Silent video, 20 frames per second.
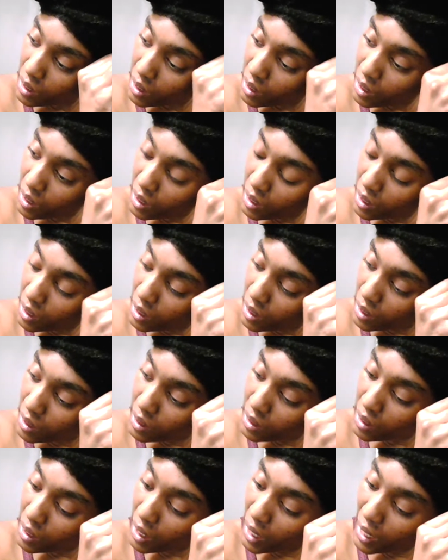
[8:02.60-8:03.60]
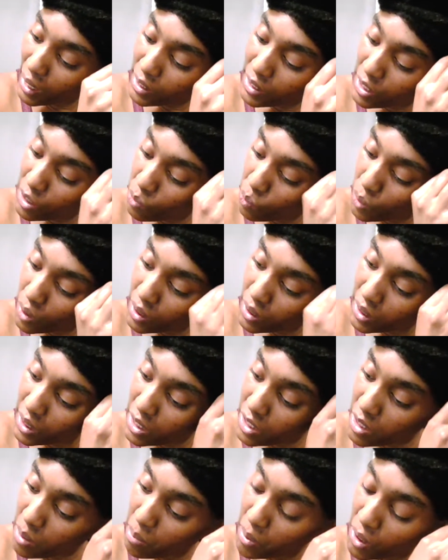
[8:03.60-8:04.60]
And I do want
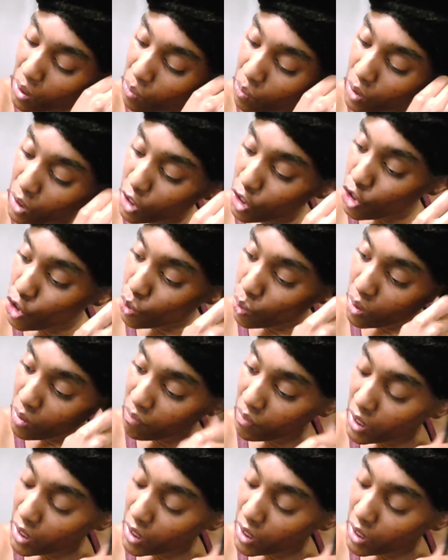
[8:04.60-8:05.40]
this to be a really short